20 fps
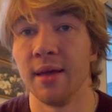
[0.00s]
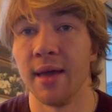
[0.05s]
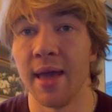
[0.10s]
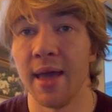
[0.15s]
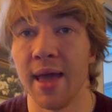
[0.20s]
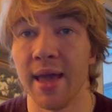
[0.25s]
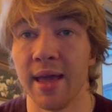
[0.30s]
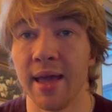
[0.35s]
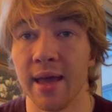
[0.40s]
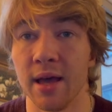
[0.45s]

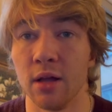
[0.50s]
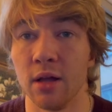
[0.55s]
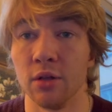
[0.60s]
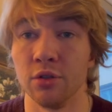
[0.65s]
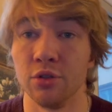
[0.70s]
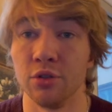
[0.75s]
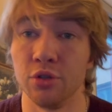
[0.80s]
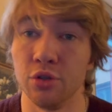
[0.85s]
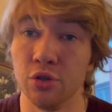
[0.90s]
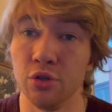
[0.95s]

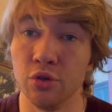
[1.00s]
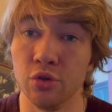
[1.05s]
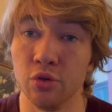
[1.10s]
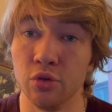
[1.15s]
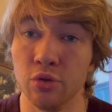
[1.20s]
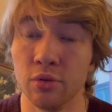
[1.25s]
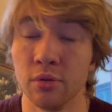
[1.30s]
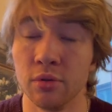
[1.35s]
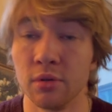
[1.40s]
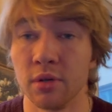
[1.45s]

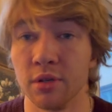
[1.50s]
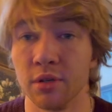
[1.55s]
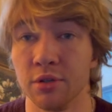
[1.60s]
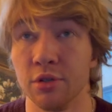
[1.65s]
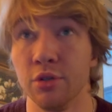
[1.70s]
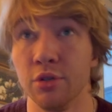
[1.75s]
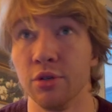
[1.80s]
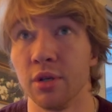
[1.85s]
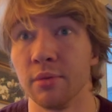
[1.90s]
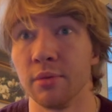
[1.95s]
Al2, because
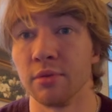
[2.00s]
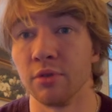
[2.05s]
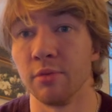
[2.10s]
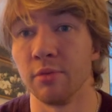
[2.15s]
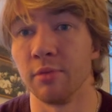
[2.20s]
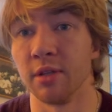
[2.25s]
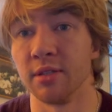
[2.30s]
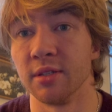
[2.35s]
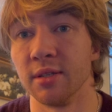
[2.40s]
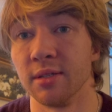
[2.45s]
2 times 3
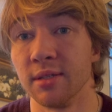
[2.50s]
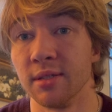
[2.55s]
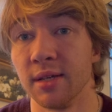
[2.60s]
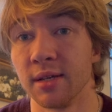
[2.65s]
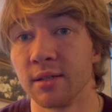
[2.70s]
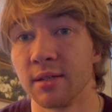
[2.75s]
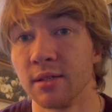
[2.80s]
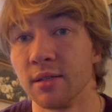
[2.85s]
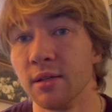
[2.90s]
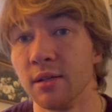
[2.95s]
plus is
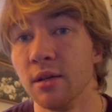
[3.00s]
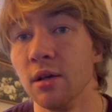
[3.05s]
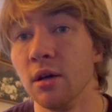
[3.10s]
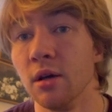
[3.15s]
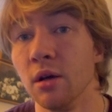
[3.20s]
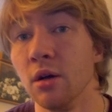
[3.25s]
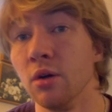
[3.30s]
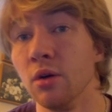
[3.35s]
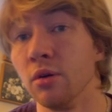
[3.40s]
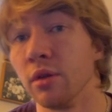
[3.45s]
6,
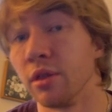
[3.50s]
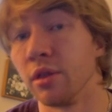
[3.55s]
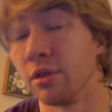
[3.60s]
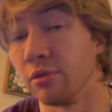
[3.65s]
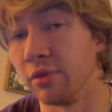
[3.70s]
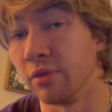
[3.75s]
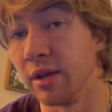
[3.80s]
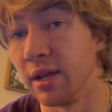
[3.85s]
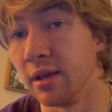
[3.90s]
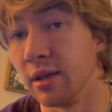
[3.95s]

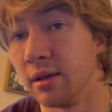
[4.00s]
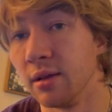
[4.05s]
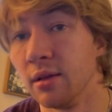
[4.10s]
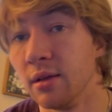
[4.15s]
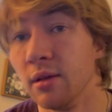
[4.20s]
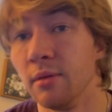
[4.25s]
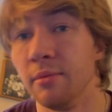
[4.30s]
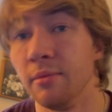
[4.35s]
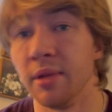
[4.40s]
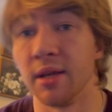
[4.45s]
O3,
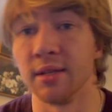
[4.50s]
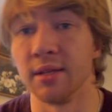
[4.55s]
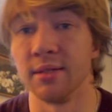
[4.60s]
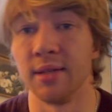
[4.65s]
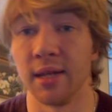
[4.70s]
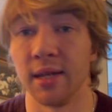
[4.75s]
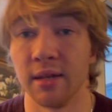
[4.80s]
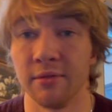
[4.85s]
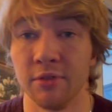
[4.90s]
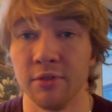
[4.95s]
because
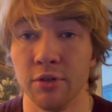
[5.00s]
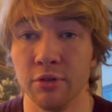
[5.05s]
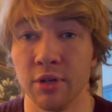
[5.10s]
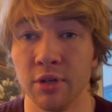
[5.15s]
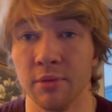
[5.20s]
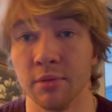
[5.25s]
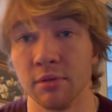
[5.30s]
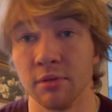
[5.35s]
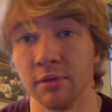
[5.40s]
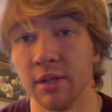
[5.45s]
negative 2
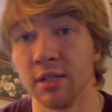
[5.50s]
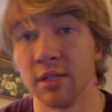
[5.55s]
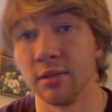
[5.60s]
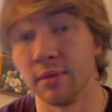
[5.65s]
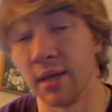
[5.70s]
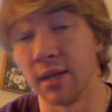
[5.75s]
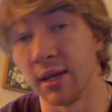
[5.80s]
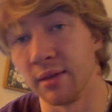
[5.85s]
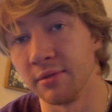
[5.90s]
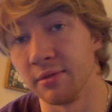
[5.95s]
times 3 is
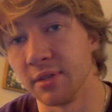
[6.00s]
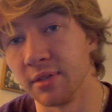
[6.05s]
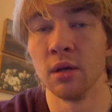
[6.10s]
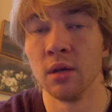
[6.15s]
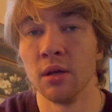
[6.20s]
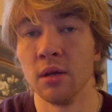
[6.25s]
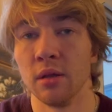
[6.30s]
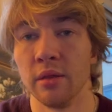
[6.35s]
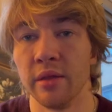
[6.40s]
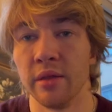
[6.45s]
negative 6.
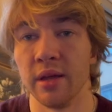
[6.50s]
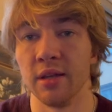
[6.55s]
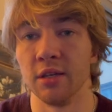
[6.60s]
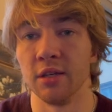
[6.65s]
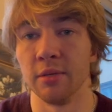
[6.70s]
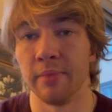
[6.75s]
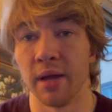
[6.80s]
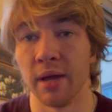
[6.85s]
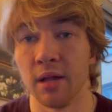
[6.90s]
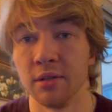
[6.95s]
Then
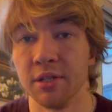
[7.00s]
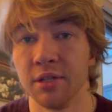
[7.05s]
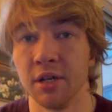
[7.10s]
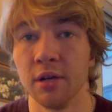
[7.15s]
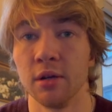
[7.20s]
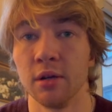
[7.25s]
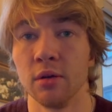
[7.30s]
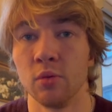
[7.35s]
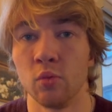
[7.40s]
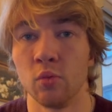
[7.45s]
to balance
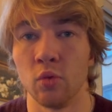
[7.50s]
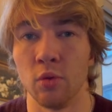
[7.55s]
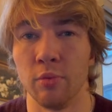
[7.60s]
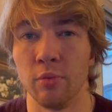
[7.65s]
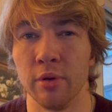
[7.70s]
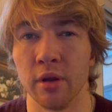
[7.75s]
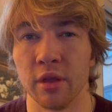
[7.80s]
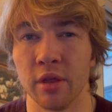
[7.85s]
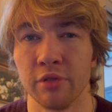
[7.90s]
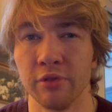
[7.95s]
here, we'll
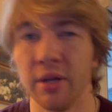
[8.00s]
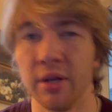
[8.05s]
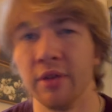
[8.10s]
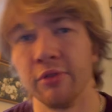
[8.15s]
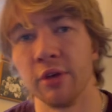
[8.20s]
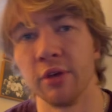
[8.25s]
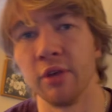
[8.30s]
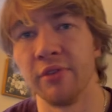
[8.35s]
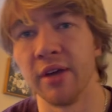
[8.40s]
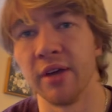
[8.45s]
put a 3 in
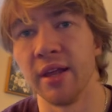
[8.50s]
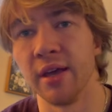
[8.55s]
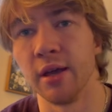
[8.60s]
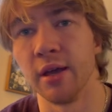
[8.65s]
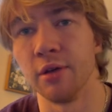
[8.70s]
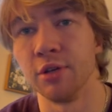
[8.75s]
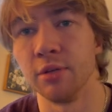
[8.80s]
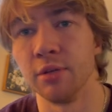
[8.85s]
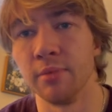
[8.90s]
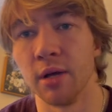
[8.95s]
front of
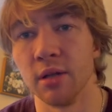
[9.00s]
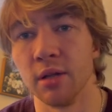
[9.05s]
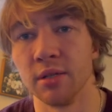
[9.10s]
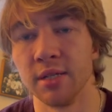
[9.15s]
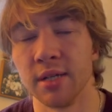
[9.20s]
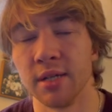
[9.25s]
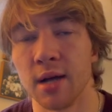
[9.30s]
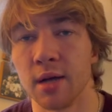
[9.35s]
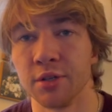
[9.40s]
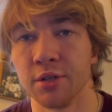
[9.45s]
NiO to balance
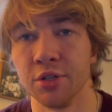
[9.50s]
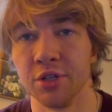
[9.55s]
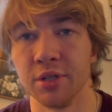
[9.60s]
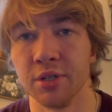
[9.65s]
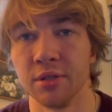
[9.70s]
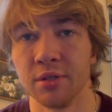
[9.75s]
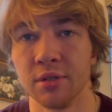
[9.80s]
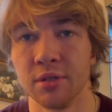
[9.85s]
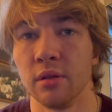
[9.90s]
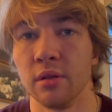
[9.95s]
the
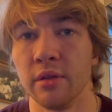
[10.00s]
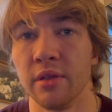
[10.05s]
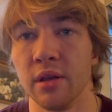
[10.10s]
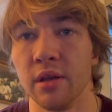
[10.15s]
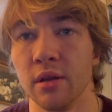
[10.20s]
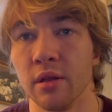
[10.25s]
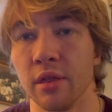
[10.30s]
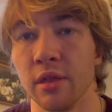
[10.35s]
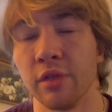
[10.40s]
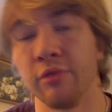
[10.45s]
oxygens,
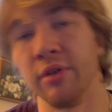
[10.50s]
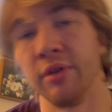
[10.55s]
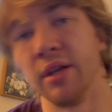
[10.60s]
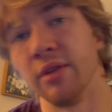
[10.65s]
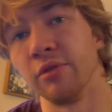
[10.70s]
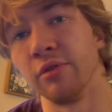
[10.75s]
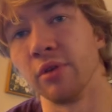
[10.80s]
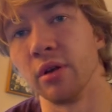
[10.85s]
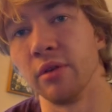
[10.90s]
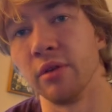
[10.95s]
then a 3
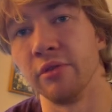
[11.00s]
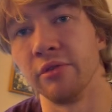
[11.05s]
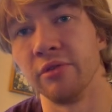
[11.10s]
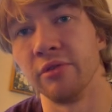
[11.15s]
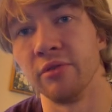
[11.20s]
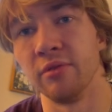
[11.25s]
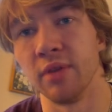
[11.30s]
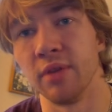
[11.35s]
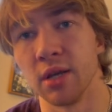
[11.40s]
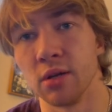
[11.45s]
in front of
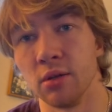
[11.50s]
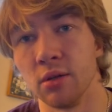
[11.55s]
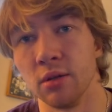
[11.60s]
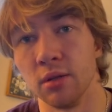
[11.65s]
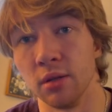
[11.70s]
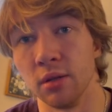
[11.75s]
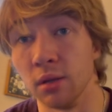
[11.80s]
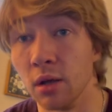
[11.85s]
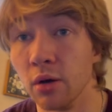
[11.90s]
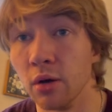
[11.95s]
nickel
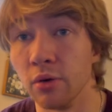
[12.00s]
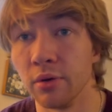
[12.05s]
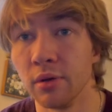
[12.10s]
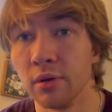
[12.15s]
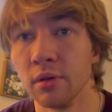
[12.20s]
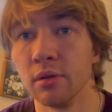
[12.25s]
alone